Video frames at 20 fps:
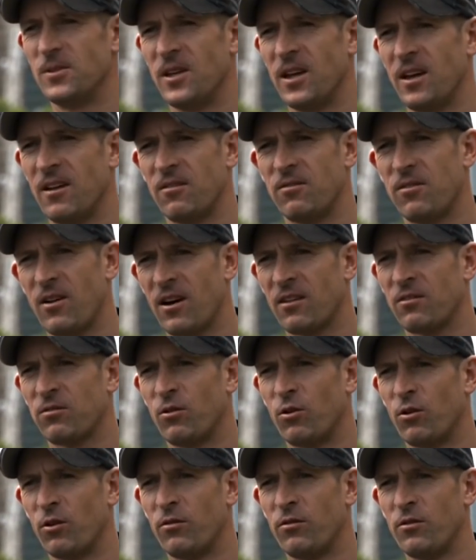yeah,
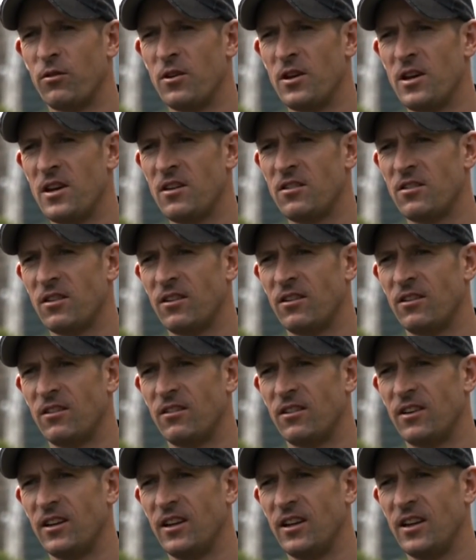fast forward a few years
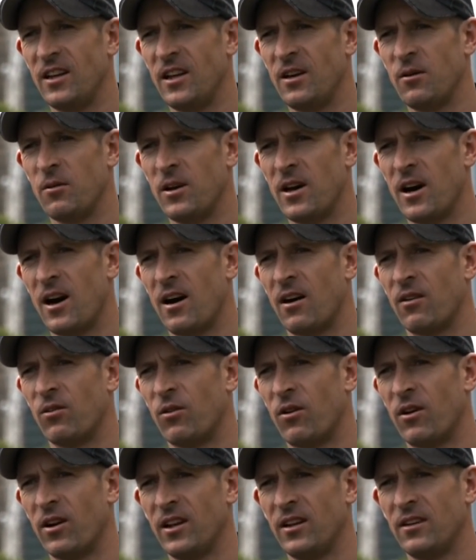and here we are
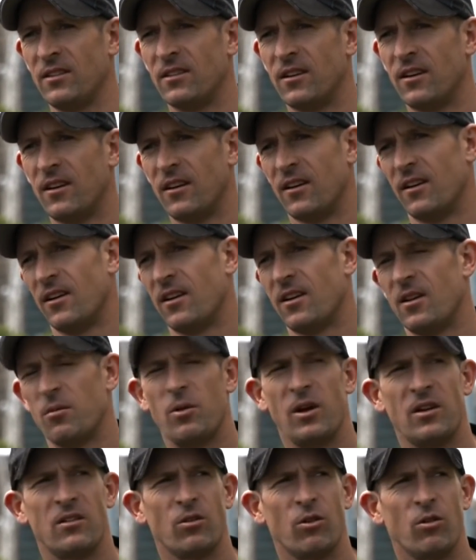riding
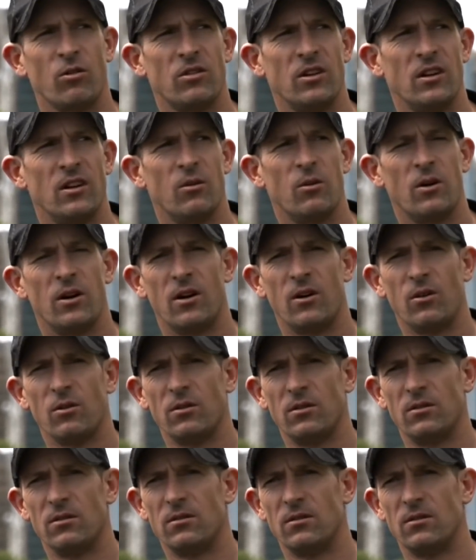the best horse in the world,